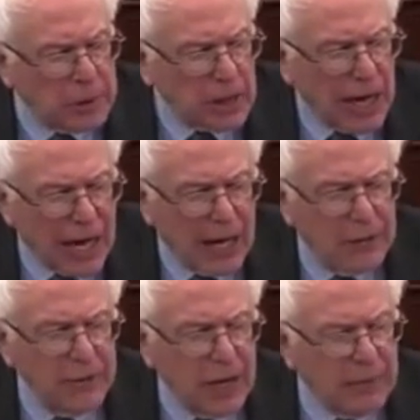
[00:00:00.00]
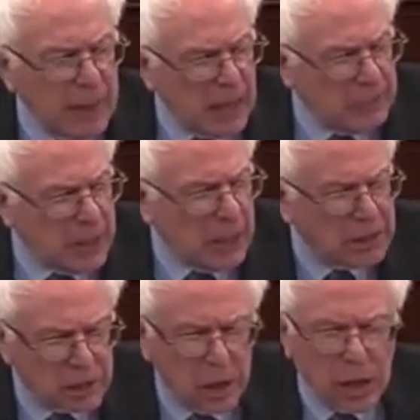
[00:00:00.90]
to have a baby and
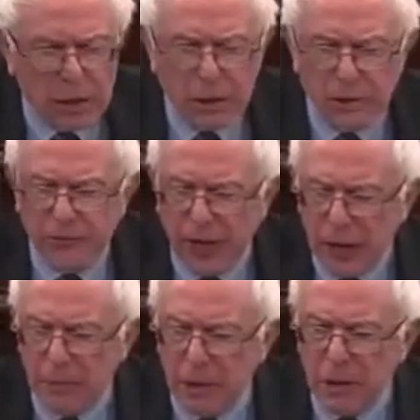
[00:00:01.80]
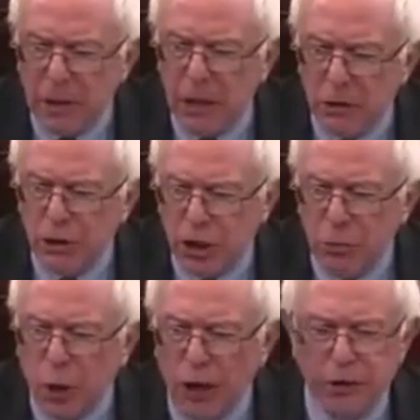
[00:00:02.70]
start the family that he or she
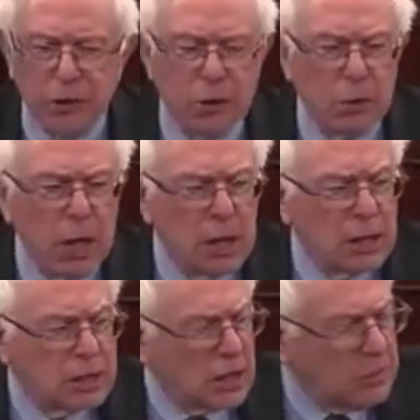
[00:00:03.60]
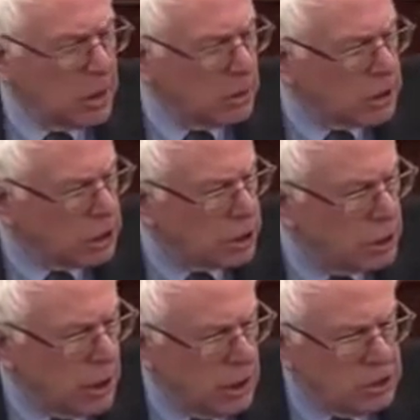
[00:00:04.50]
wanted to do. Some of those
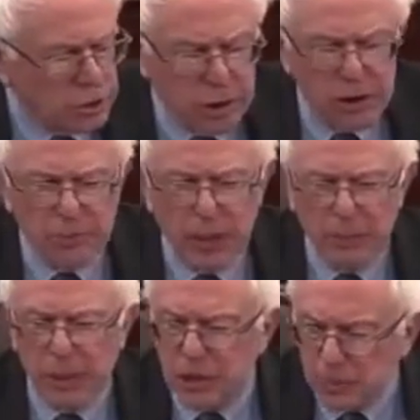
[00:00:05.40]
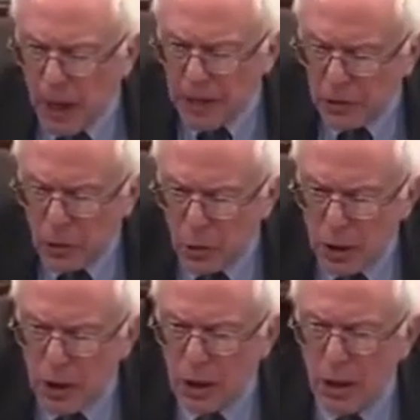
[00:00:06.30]
injuries may be spinal
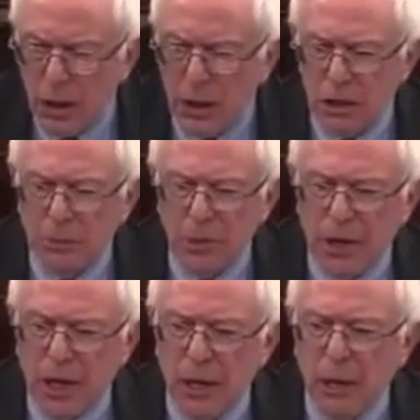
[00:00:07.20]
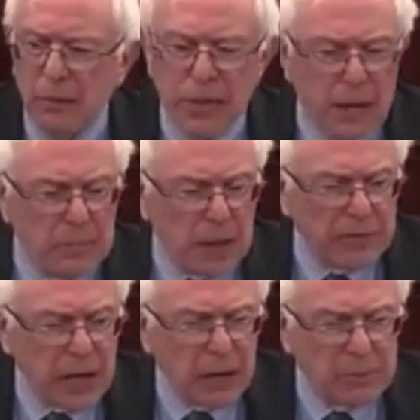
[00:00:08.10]
cord, some of them may have
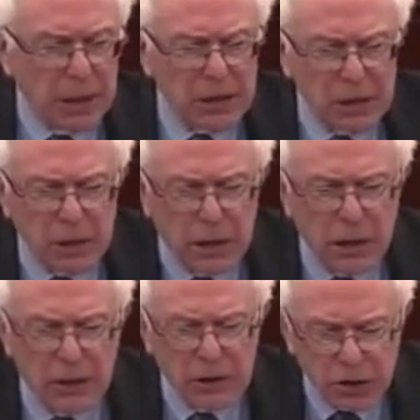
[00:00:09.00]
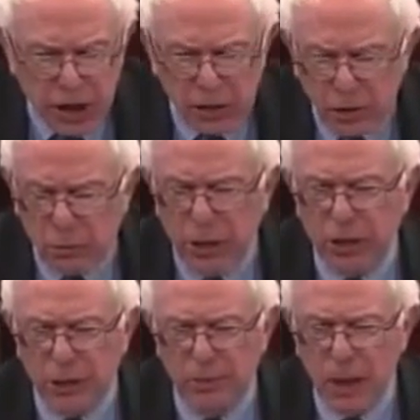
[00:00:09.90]
taken place in the genital
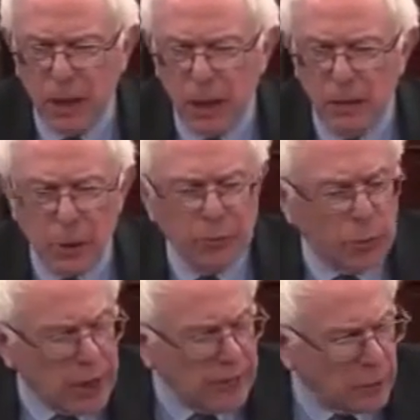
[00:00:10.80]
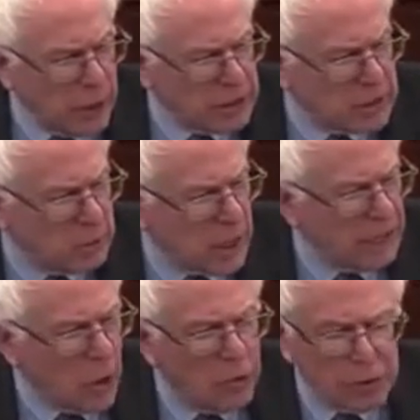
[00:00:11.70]
region, but for whatever reason, we
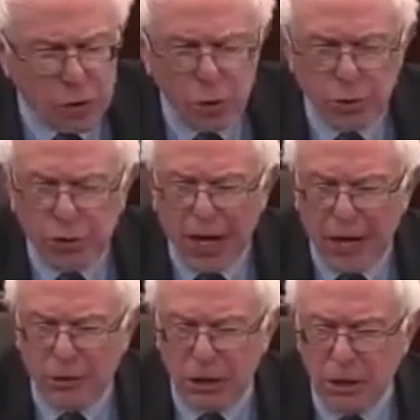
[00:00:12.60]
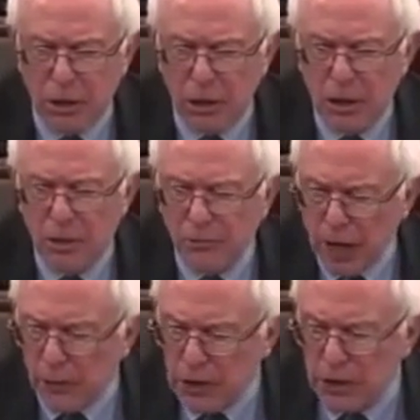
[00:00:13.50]
have over 2,000
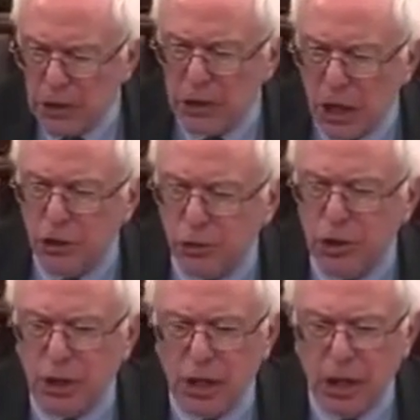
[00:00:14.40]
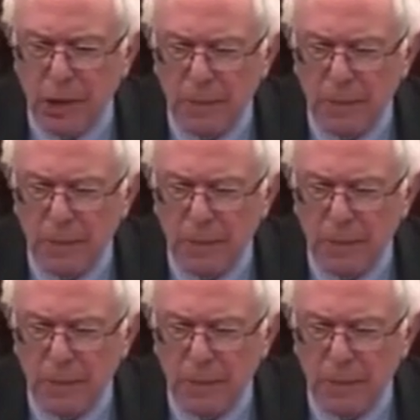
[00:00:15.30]
veterans in this country today